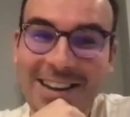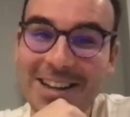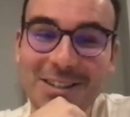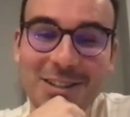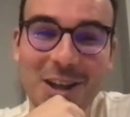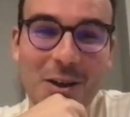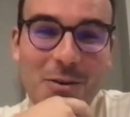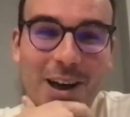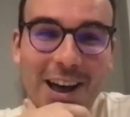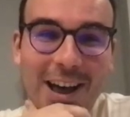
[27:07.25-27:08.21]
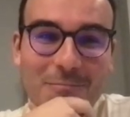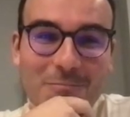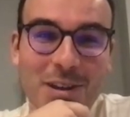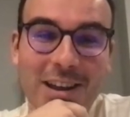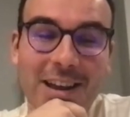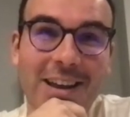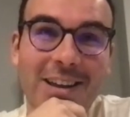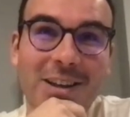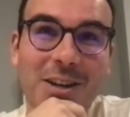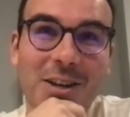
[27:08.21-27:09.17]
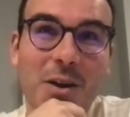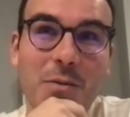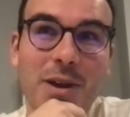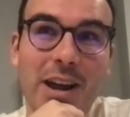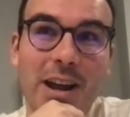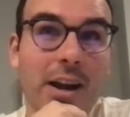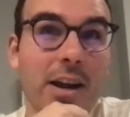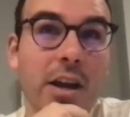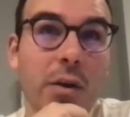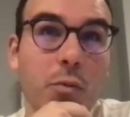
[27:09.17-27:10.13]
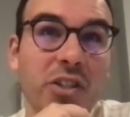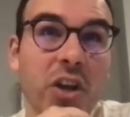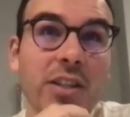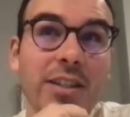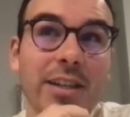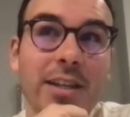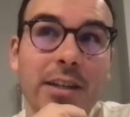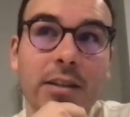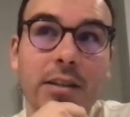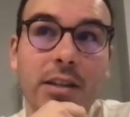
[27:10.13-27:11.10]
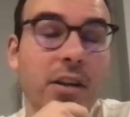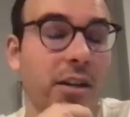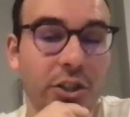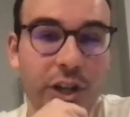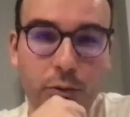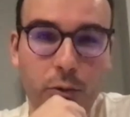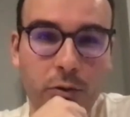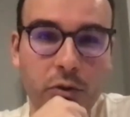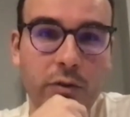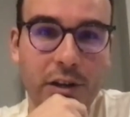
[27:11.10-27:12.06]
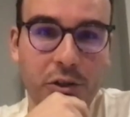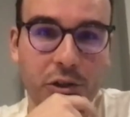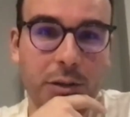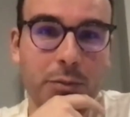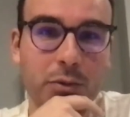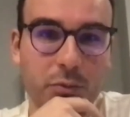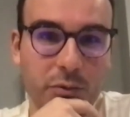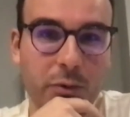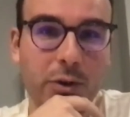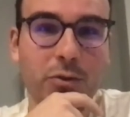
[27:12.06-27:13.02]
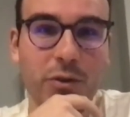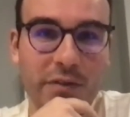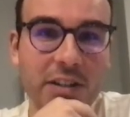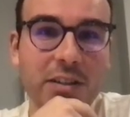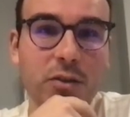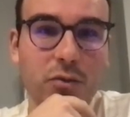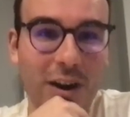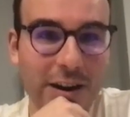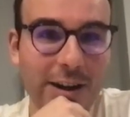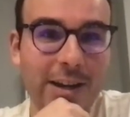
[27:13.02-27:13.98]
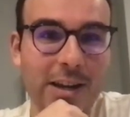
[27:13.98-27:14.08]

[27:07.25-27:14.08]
And so you know, it certainly changed one or two relationships with one or two investors, right?